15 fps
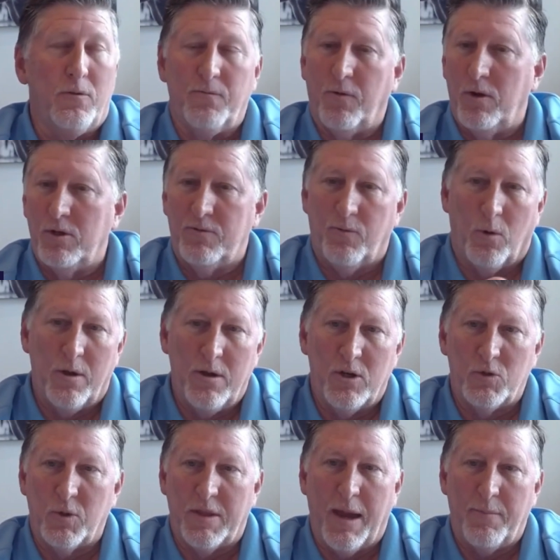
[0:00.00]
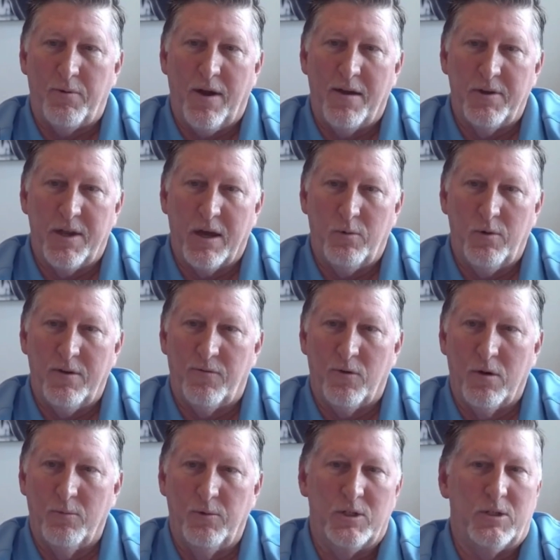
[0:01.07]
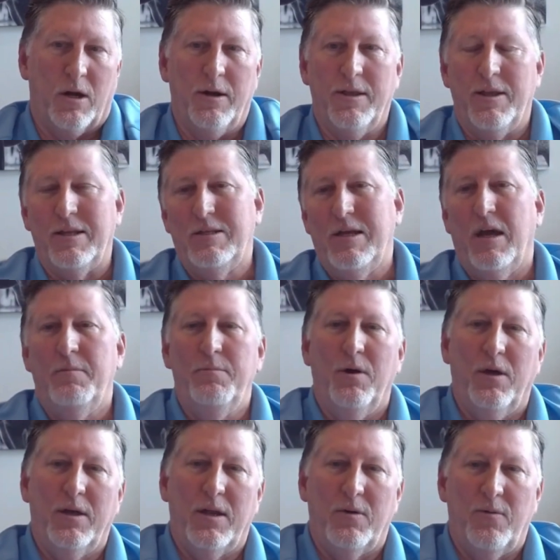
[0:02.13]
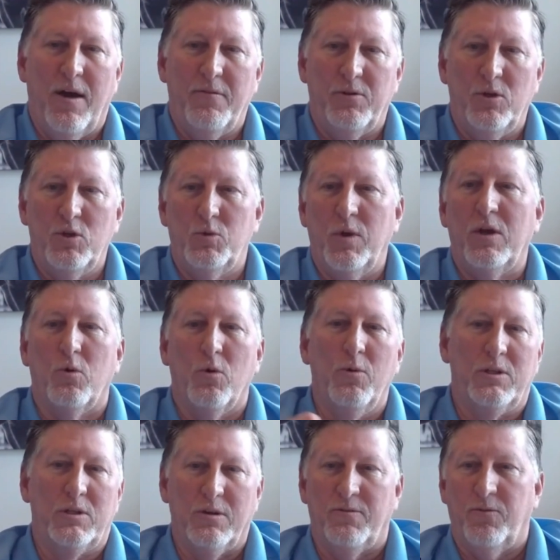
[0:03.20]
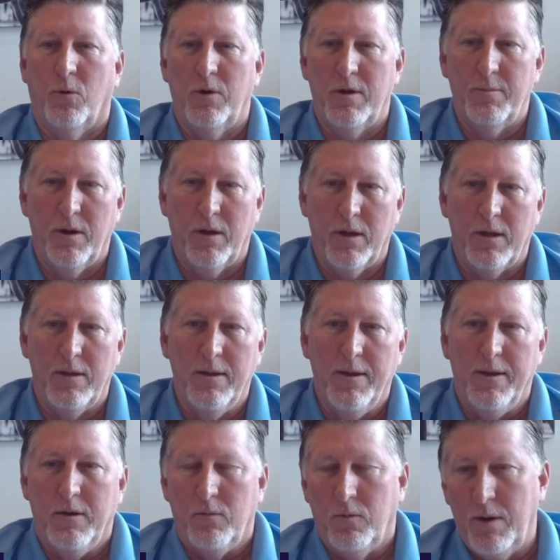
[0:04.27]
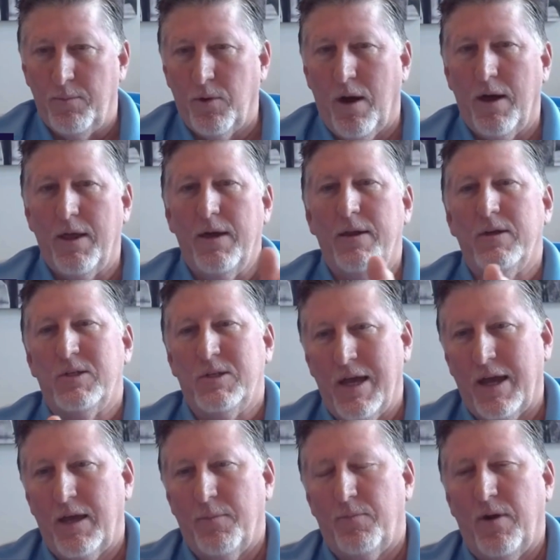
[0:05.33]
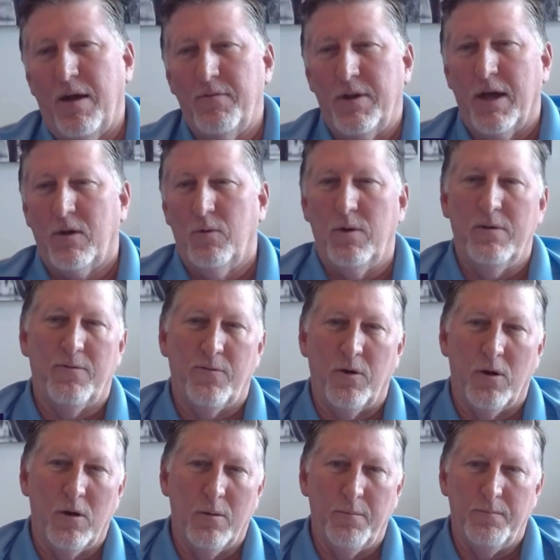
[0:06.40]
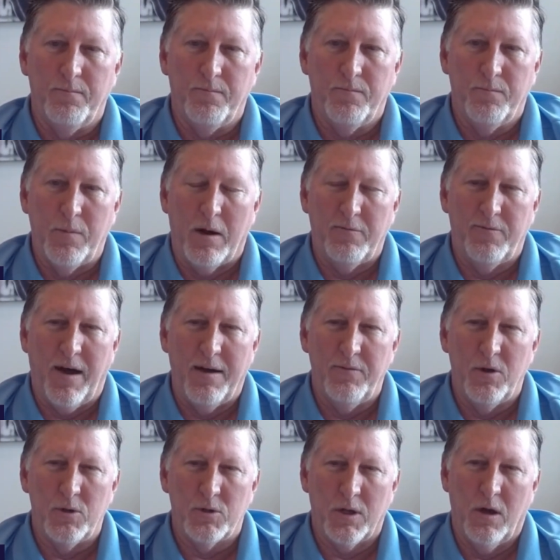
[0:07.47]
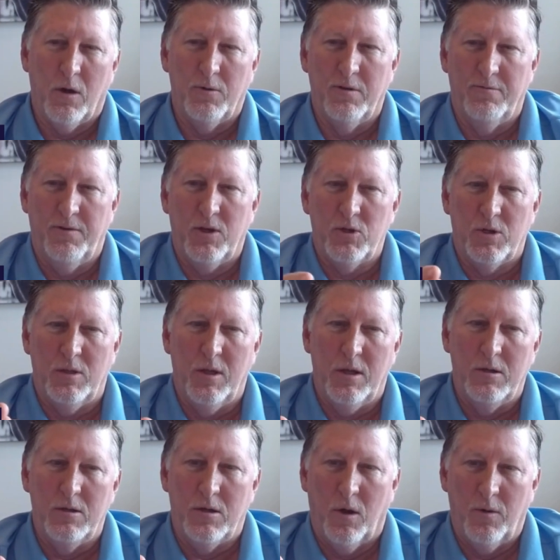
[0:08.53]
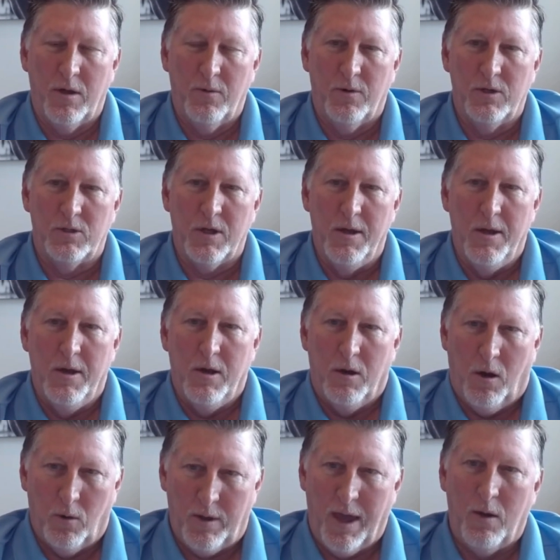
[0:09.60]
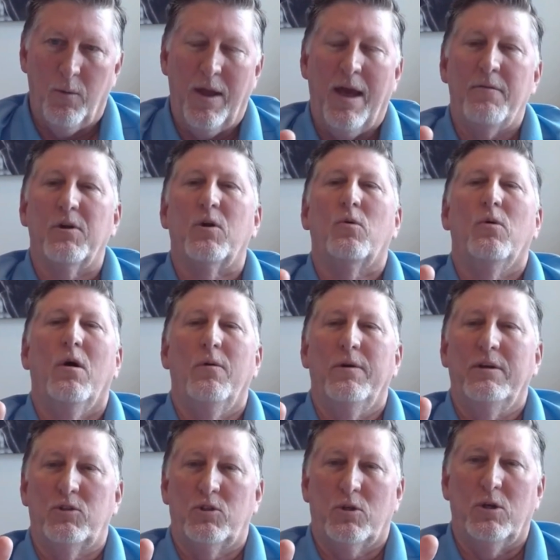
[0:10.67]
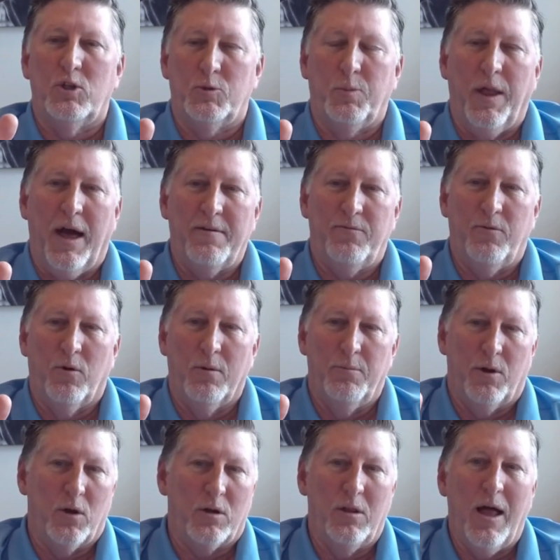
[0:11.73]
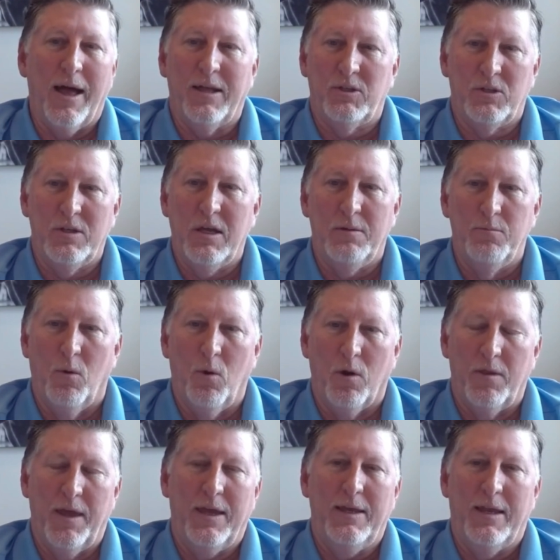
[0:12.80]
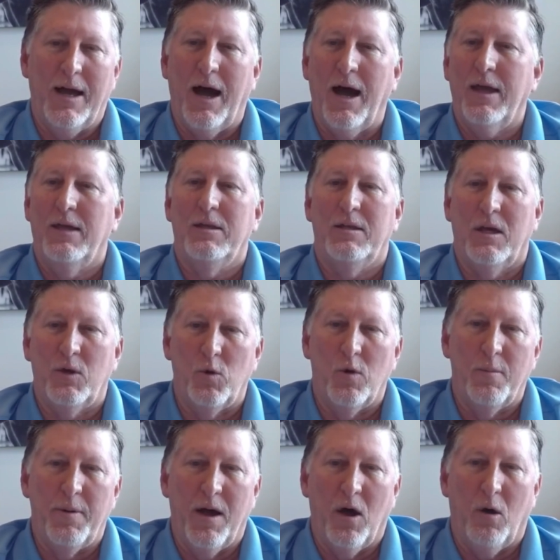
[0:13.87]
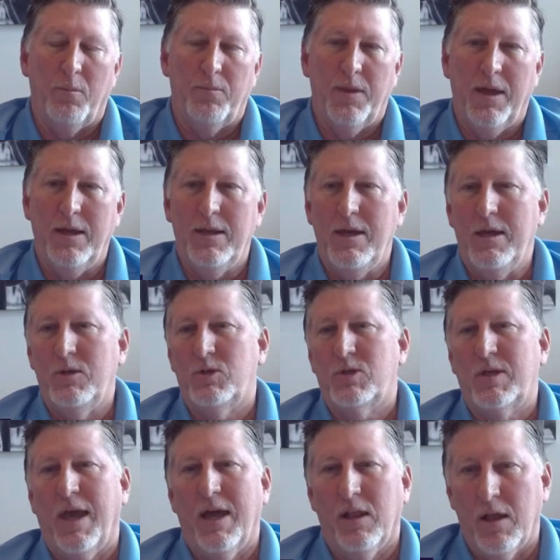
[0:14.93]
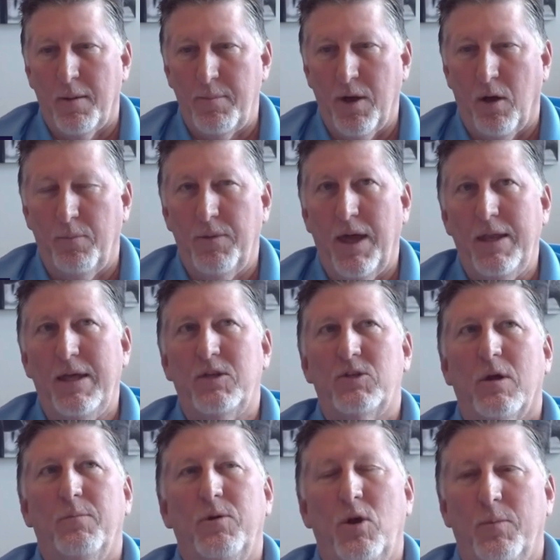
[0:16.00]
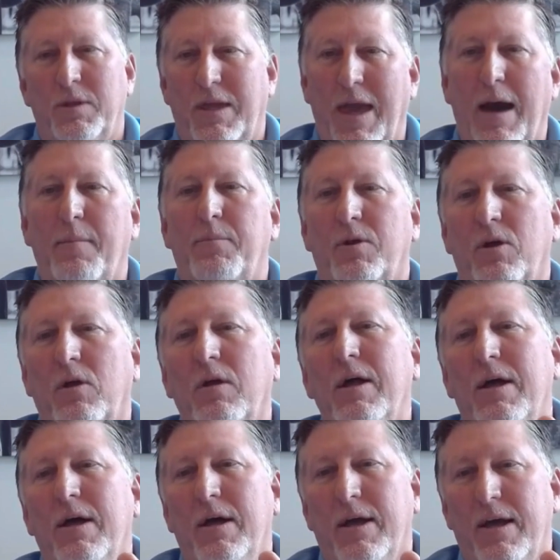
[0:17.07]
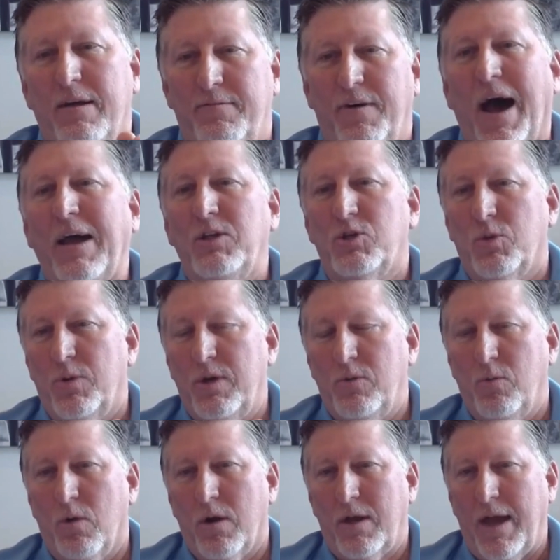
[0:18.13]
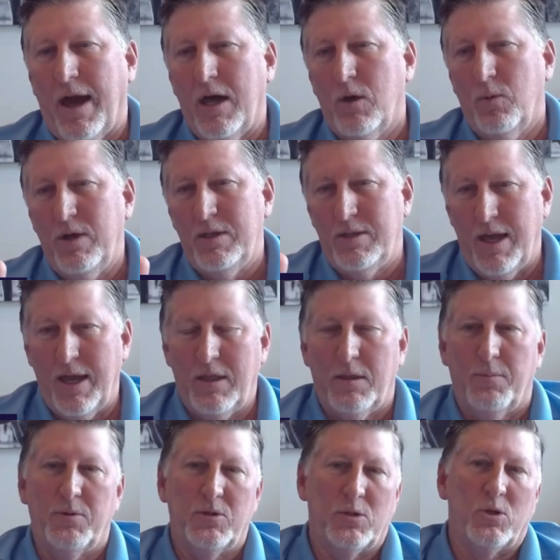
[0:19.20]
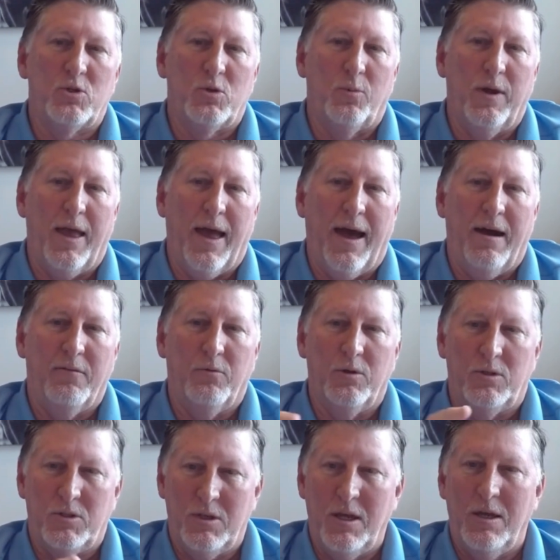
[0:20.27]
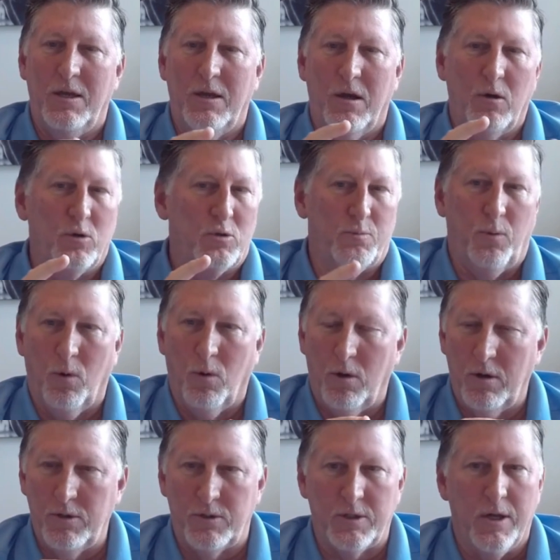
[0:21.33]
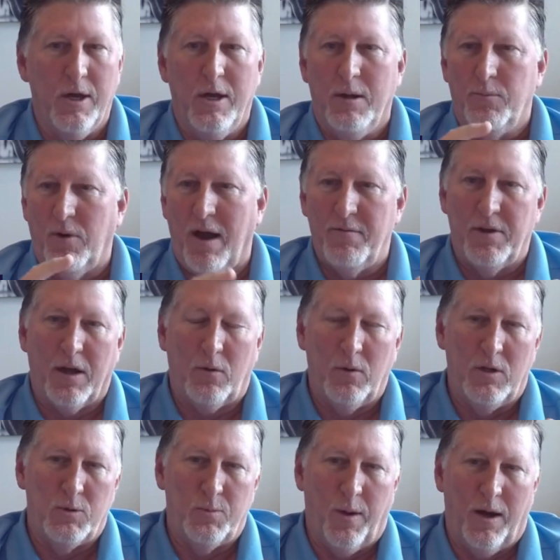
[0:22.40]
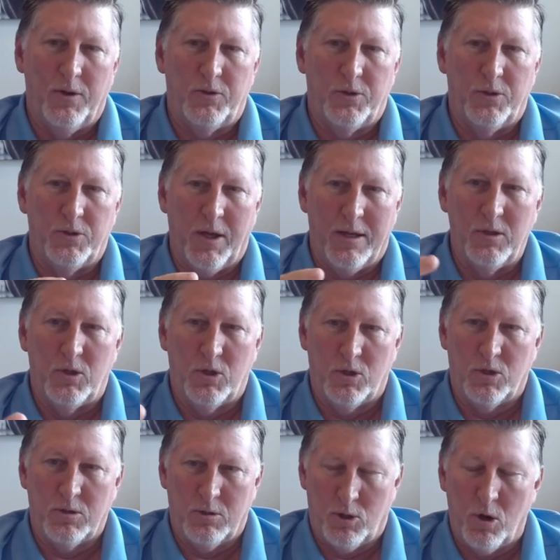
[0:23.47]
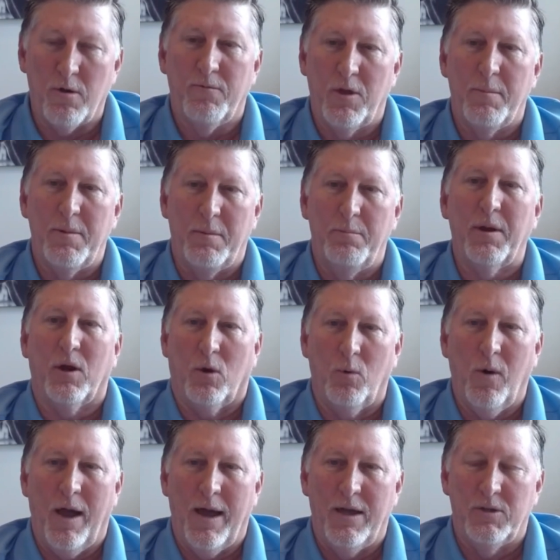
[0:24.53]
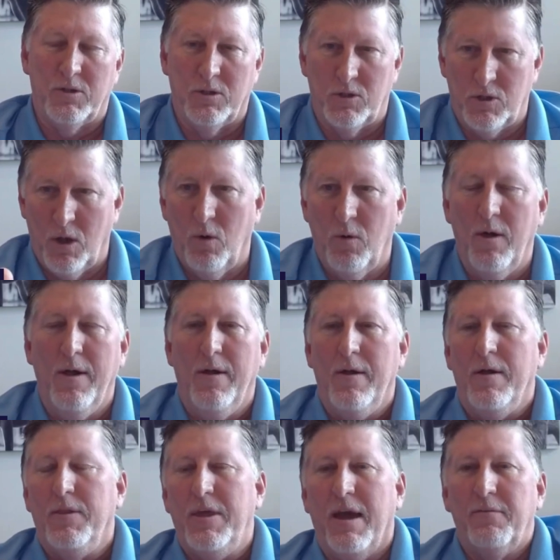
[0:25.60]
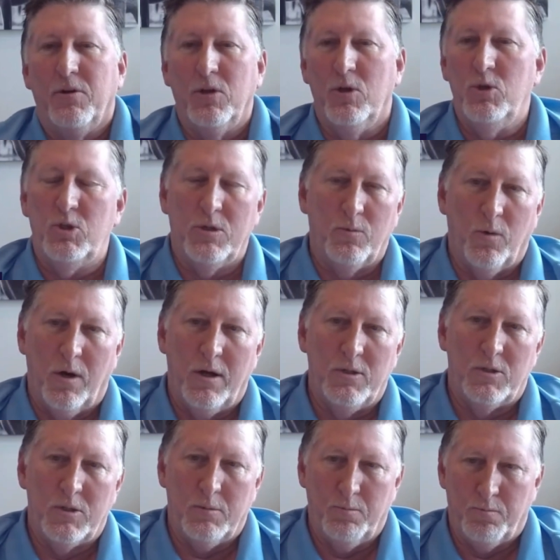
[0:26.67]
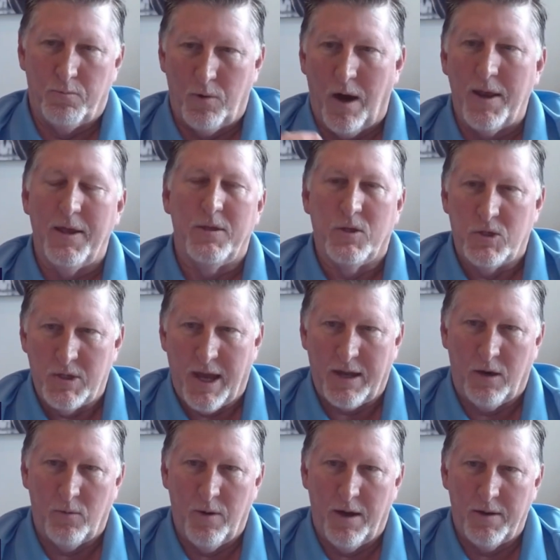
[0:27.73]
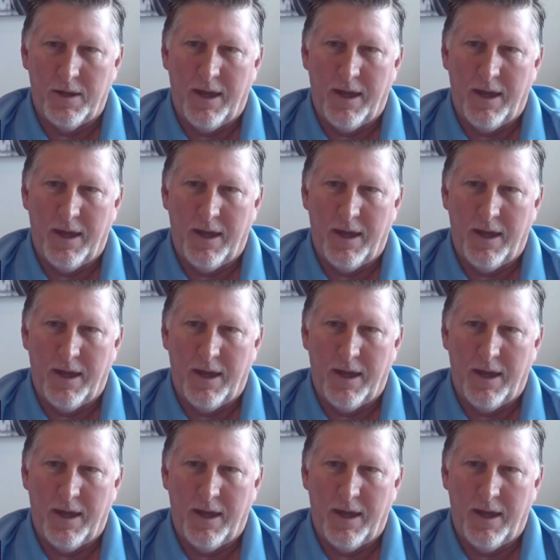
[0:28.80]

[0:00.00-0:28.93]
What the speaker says: first 4 years with that private equity firm, we started at 10 million in revenues. We grew it to 40 million. We brought in a second private equity firm about 5 years ago. And the vision then, Tony, was, okay, we have a growing search platform, but our clients need more. They need high-end interim help. They need scale-up help. They need some human capital advisory work. How do we take the position we have with CEOs, boards, private equity sponsors, and serve them in bigger ways? And so the evolution was brought in the second round of